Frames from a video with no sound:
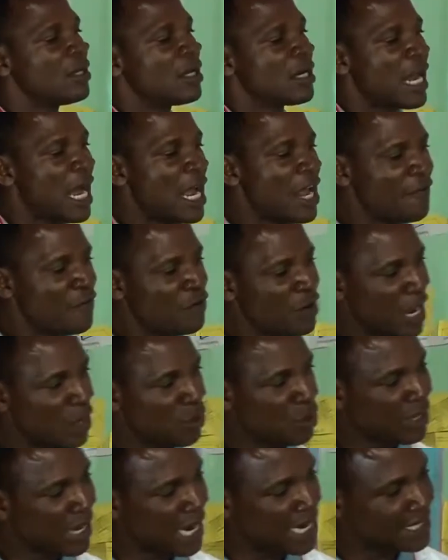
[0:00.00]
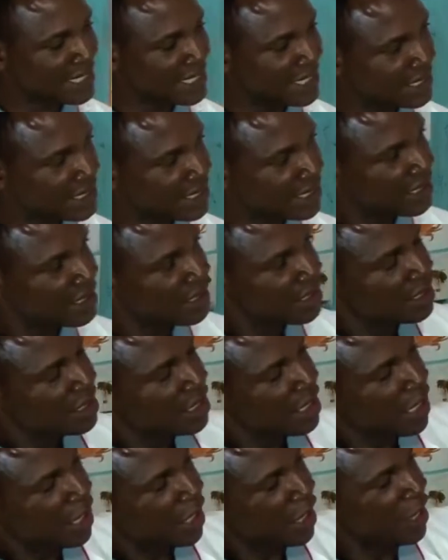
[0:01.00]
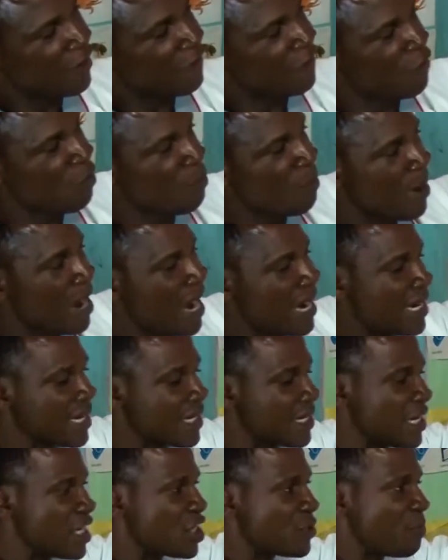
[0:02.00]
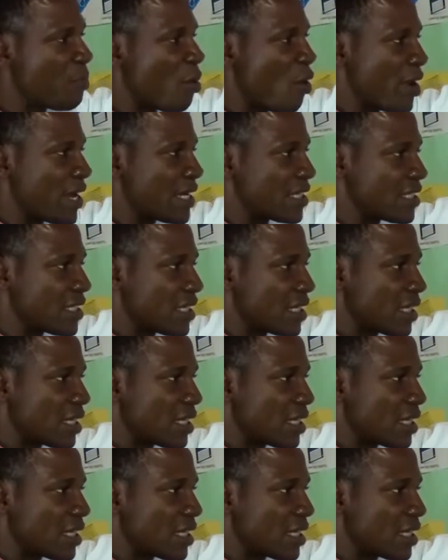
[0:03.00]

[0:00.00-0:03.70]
Now if you now look at it, if you mark this point,